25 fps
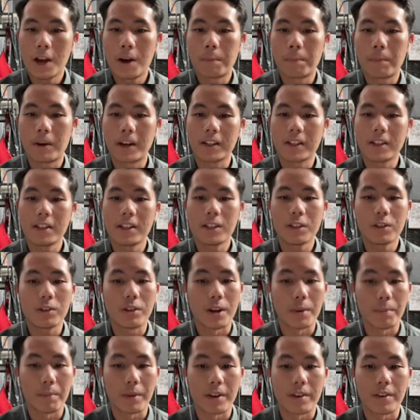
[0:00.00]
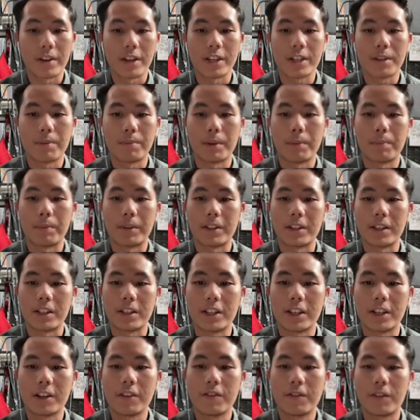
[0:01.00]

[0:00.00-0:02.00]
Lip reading: Party to a marriage may petition